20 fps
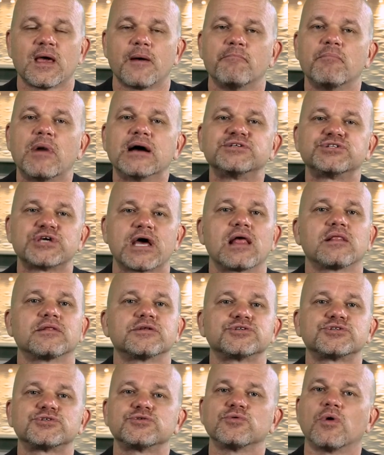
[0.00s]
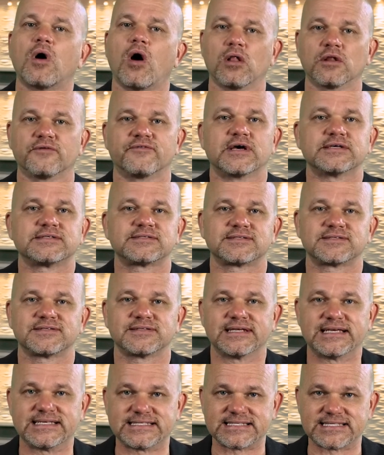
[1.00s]
My challenge to all of us
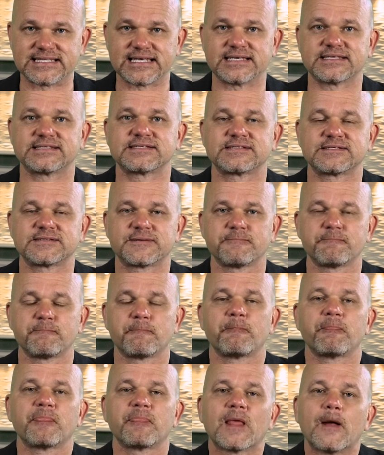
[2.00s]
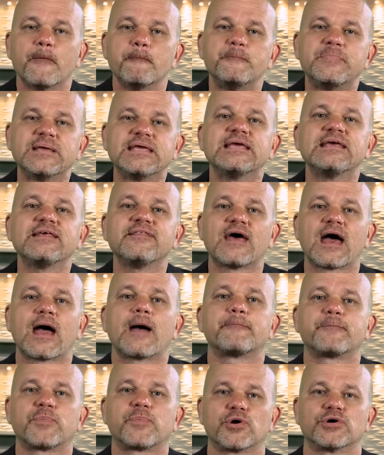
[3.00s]
is this be
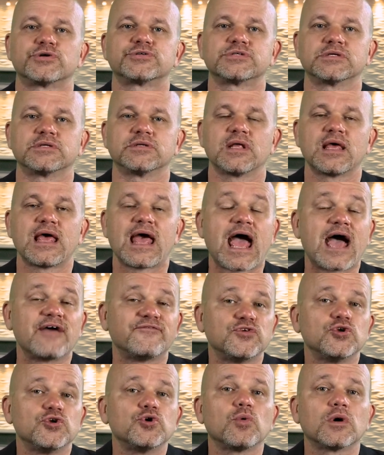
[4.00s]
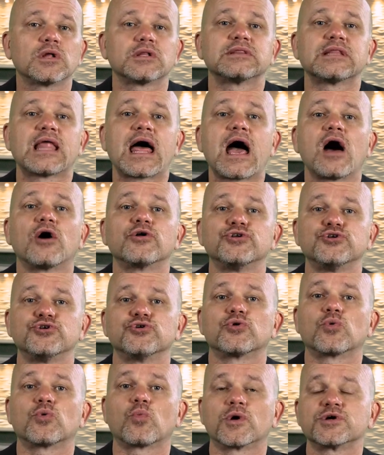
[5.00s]
that person. Have you allowed
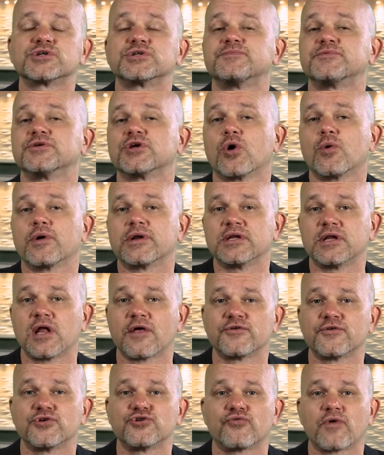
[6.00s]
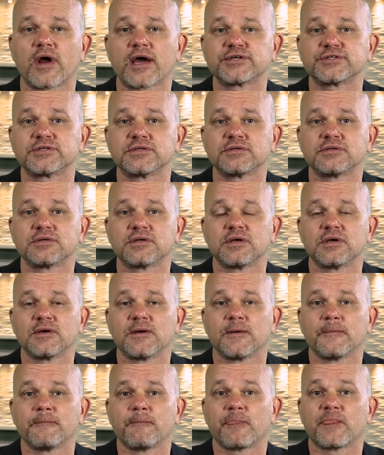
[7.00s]
your worship to go in another direction?
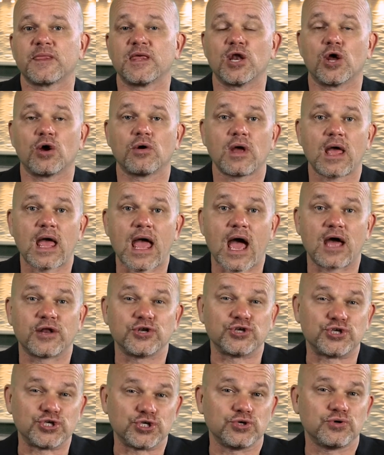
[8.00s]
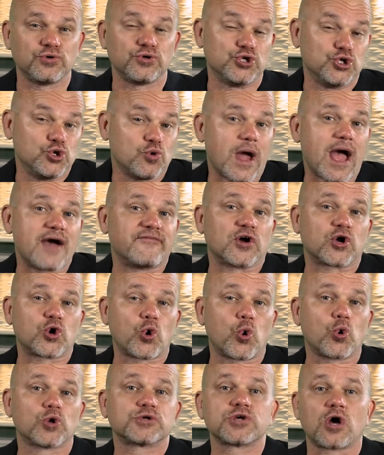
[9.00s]
You know, do you you have a
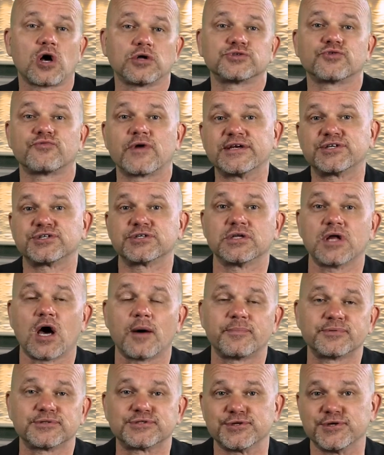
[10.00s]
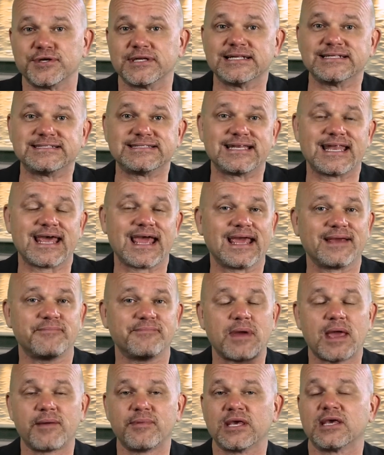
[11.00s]
course alteration opportunity today?
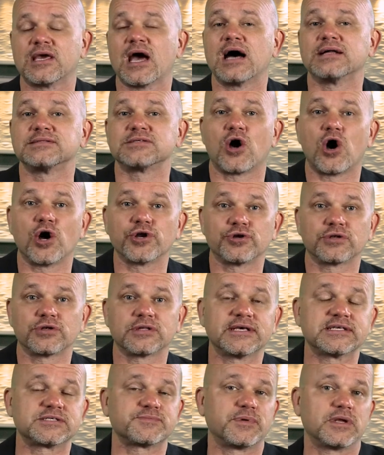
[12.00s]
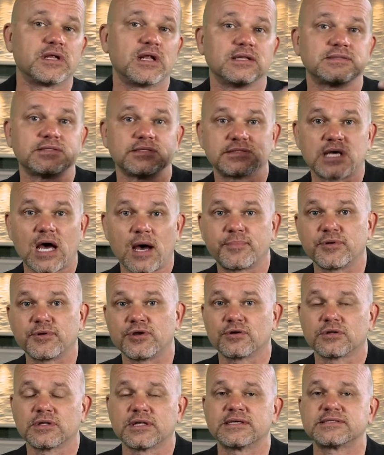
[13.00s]
Maybe God's on your list but not at the top of
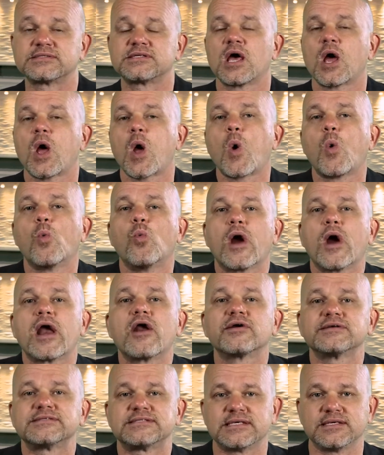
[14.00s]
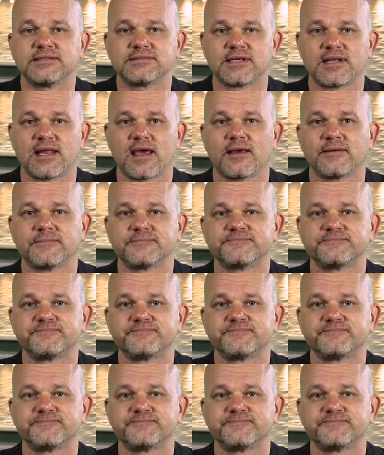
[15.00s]
your list. Where is he today?